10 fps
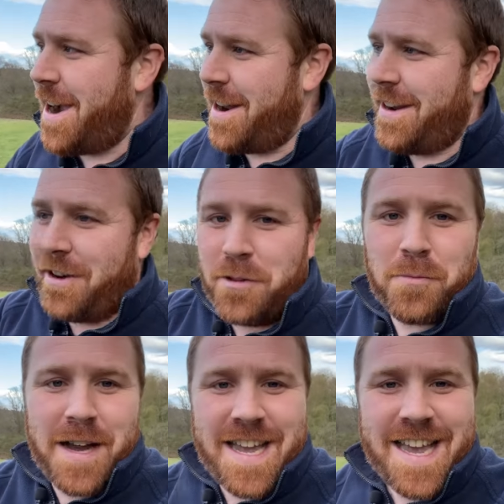And on the
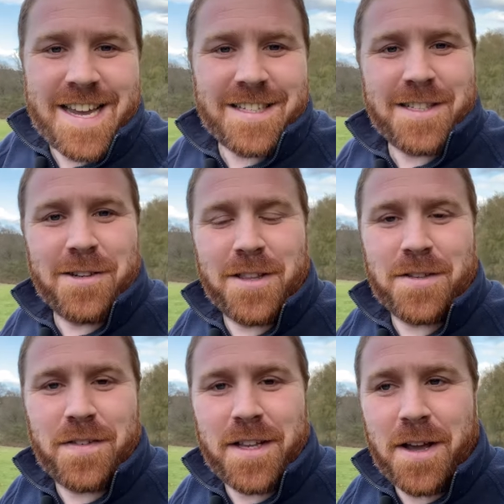way here to do
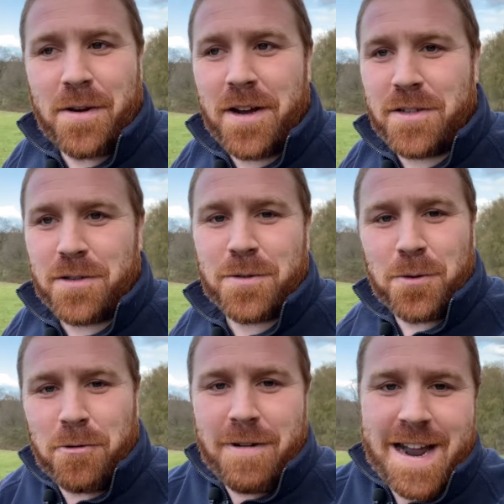this video, I just saw
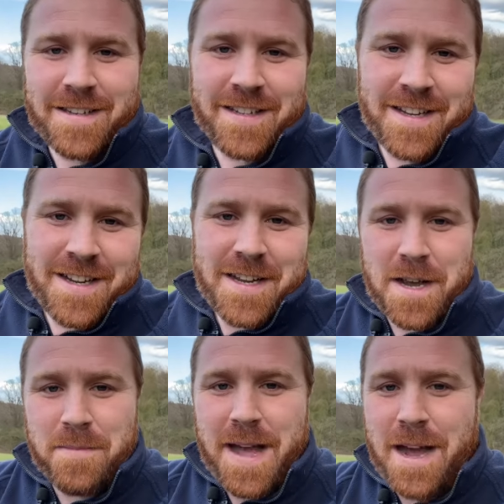a rat
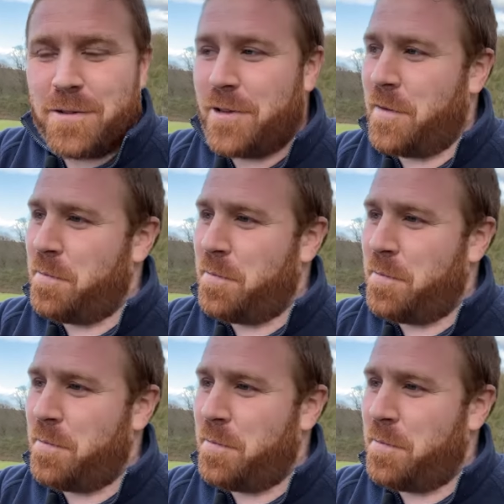come out of a